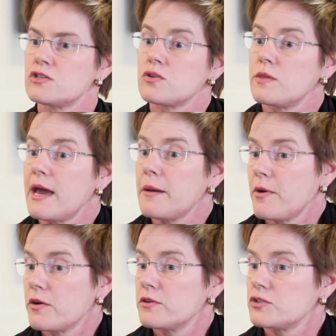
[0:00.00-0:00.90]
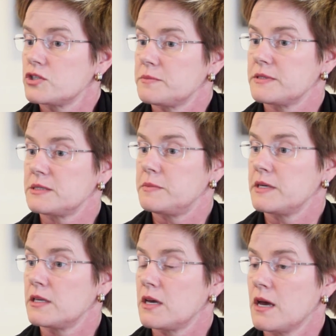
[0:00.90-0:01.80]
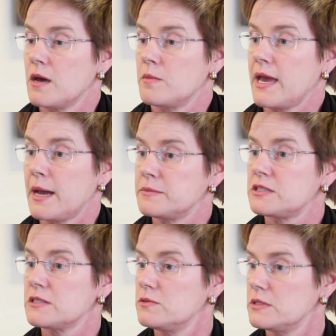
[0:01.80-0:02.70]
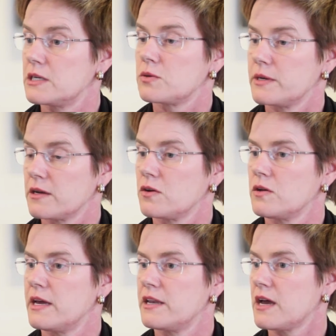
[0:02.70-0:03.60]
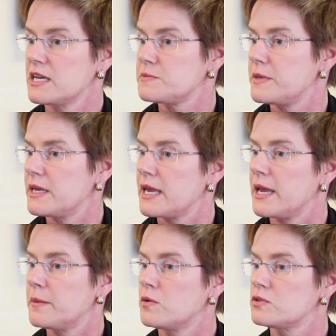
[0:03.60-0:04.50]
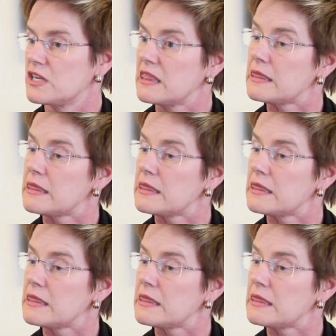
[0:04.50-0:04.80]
So that partnership has been absolutely critical, and us being able to